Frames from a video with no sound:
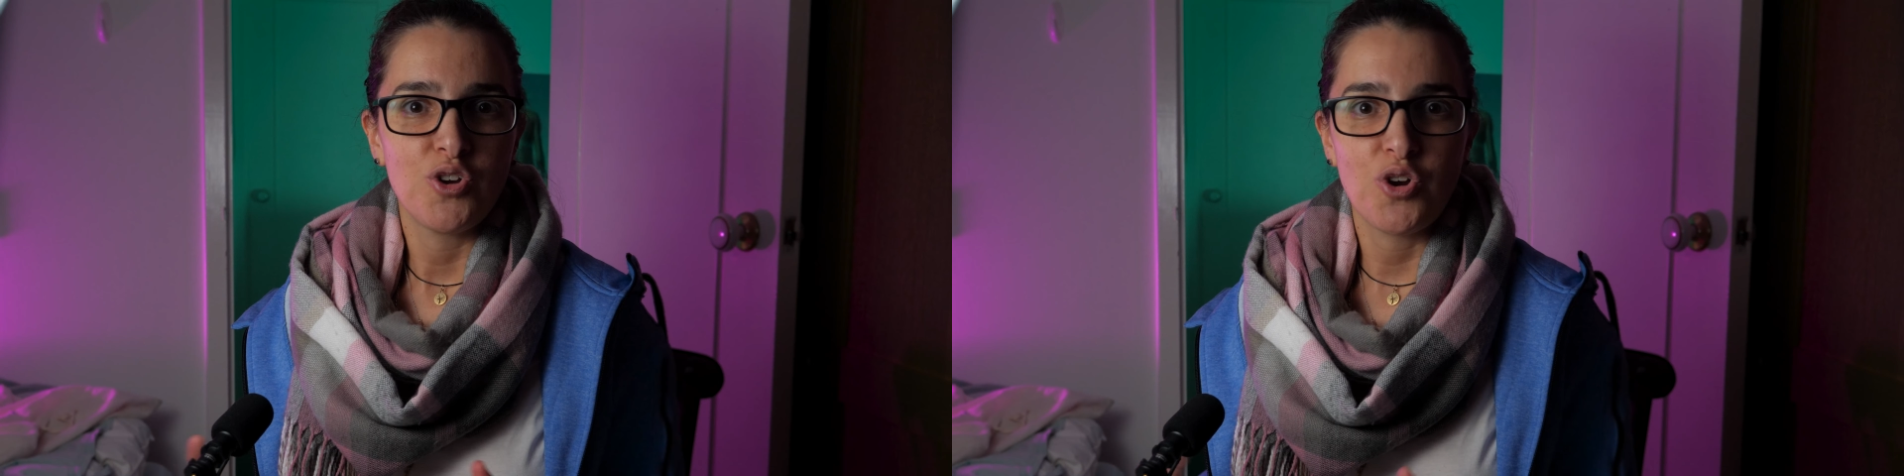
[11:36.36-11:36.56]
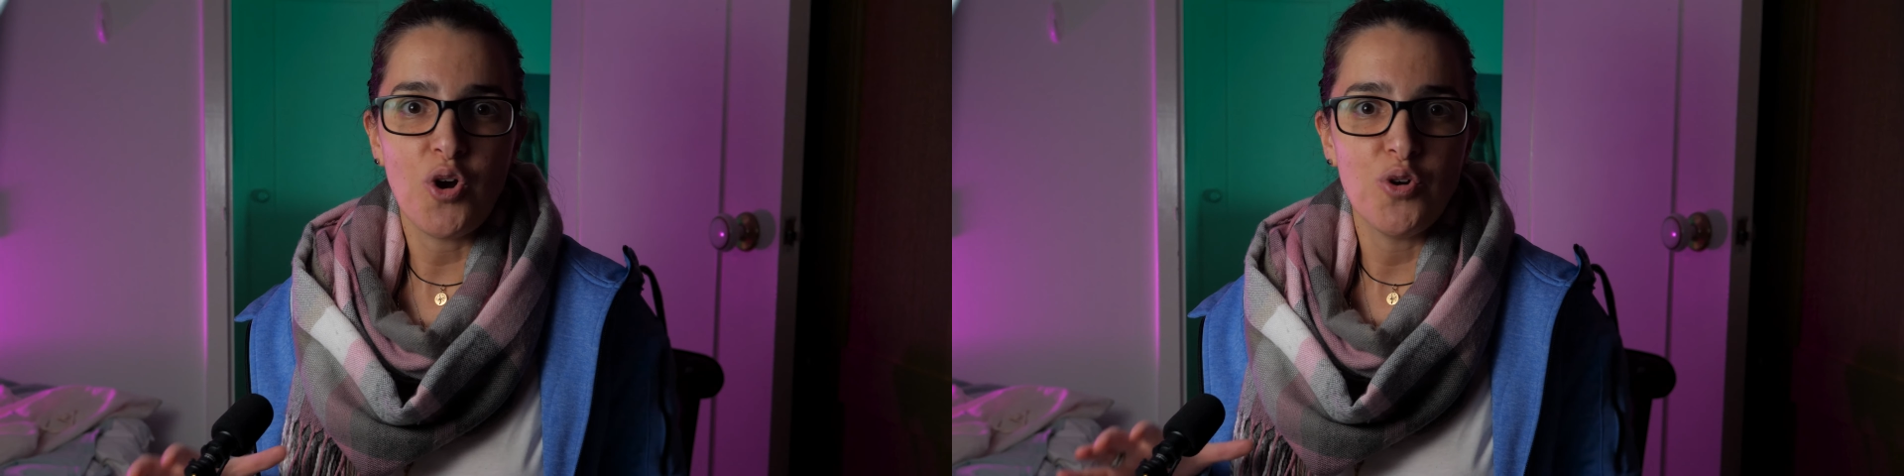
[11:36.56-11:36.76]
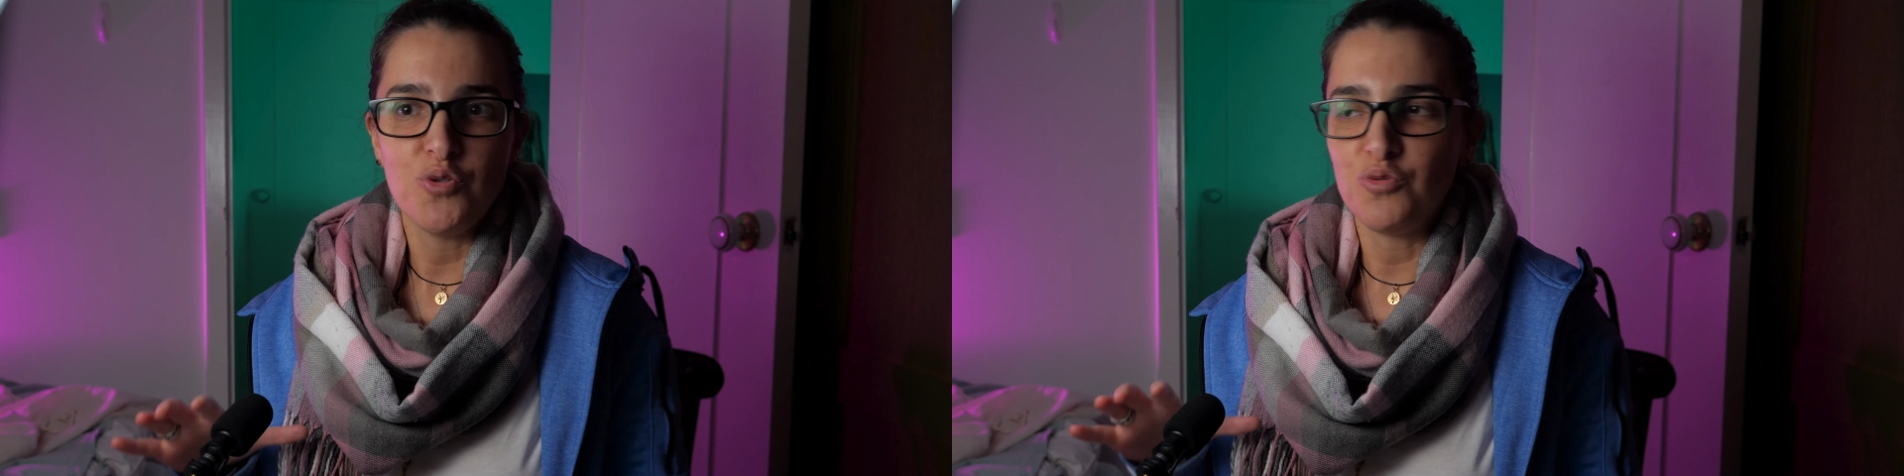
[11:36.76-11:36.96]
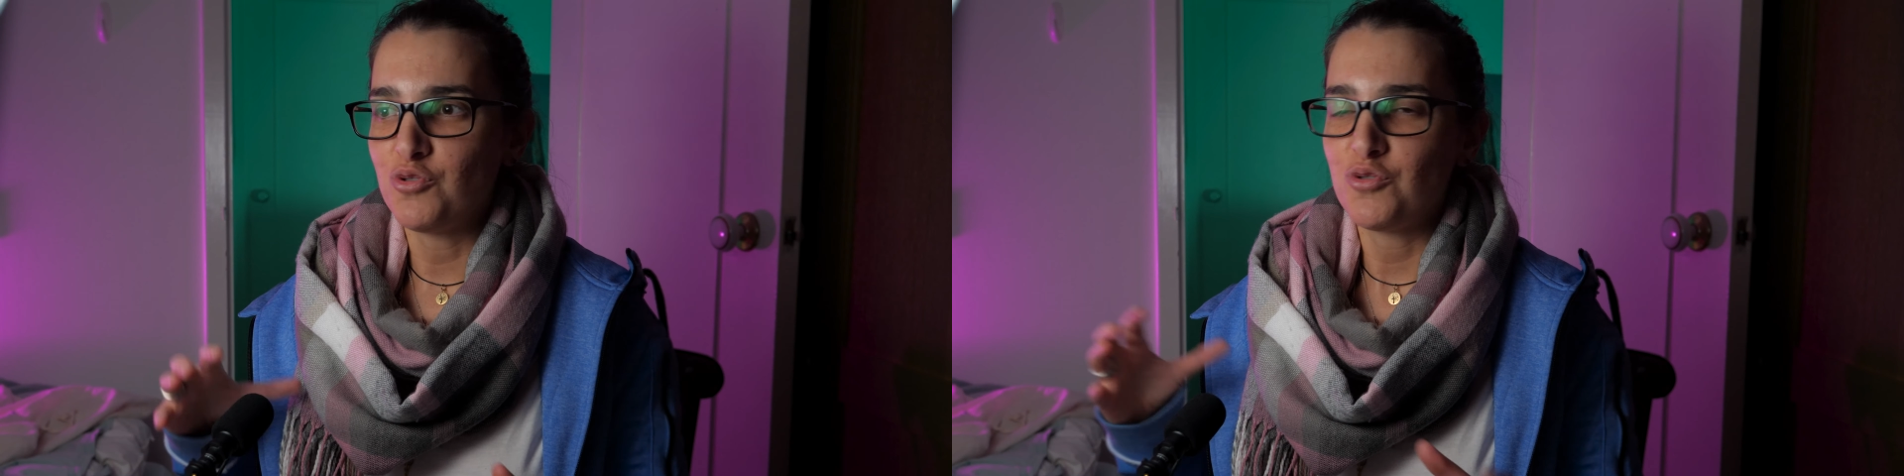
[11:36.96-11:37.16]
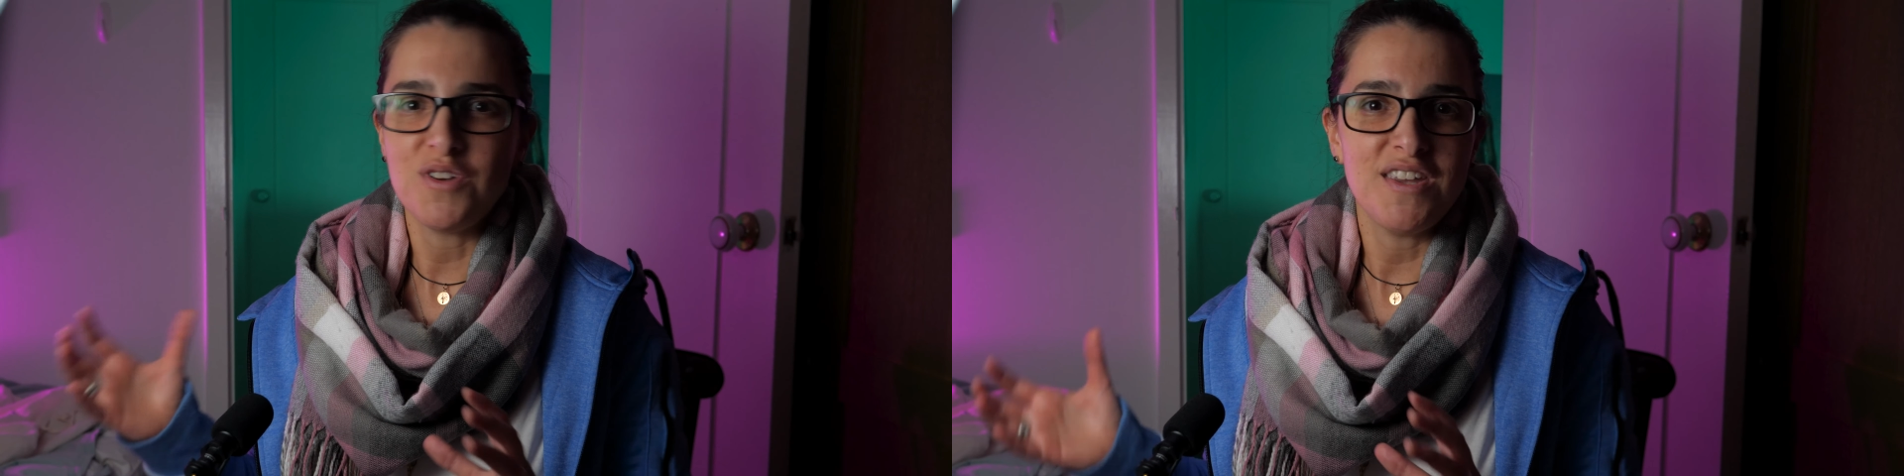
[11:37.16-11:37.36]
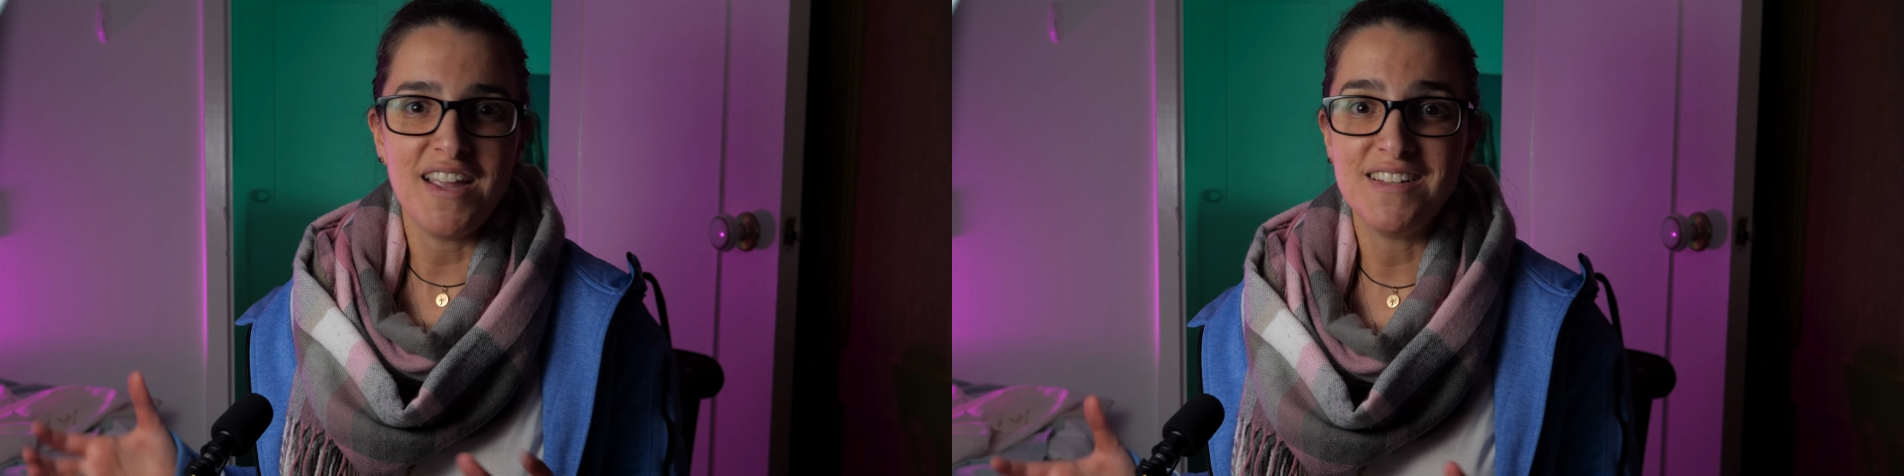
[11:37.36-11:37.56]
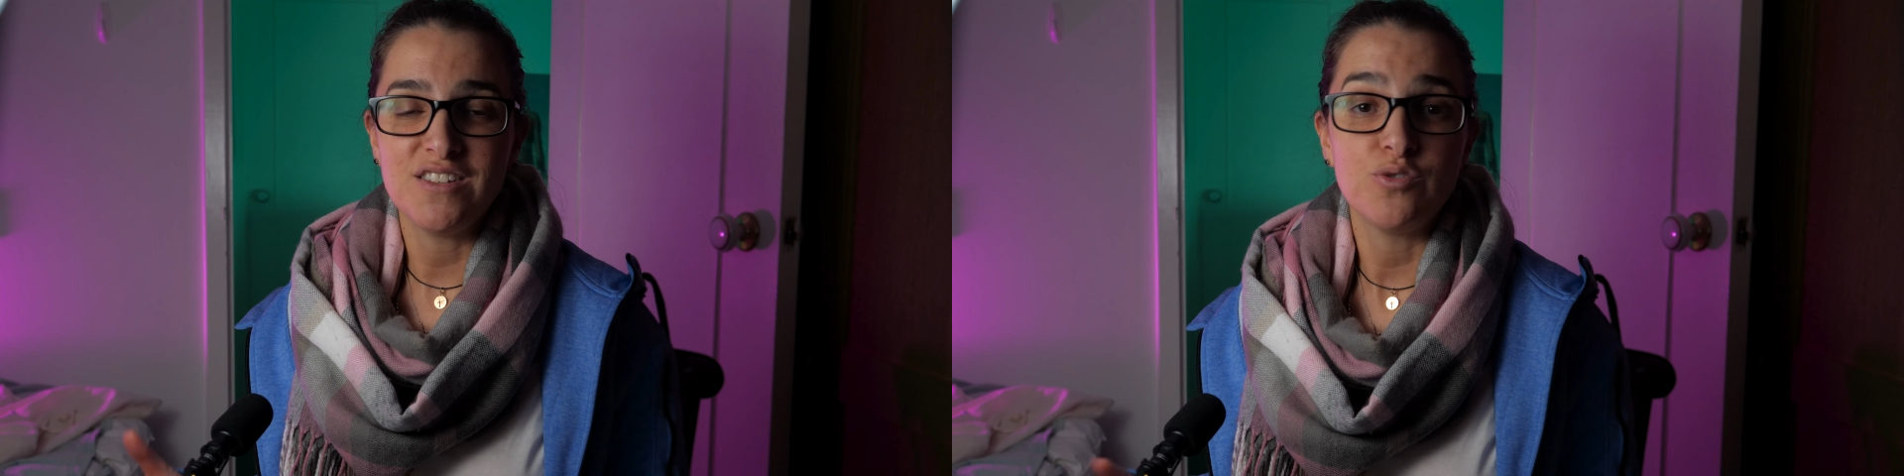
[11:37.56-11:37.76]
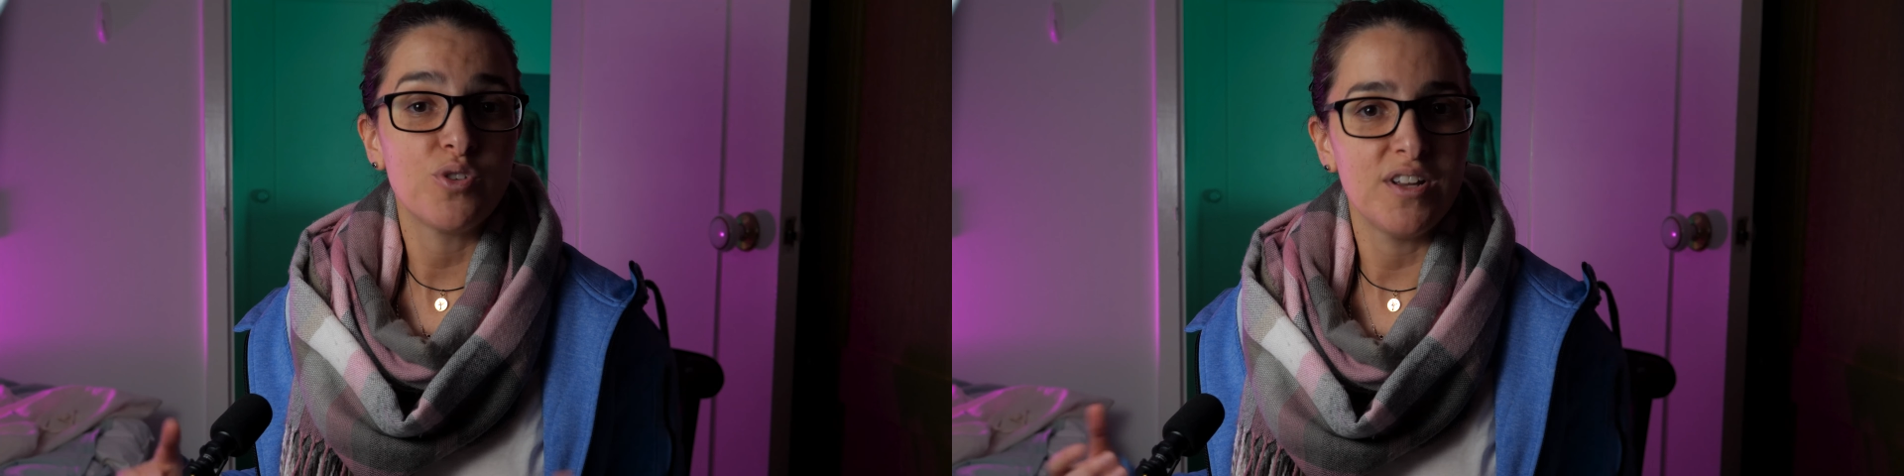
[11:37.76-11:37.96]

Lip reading: co-creators or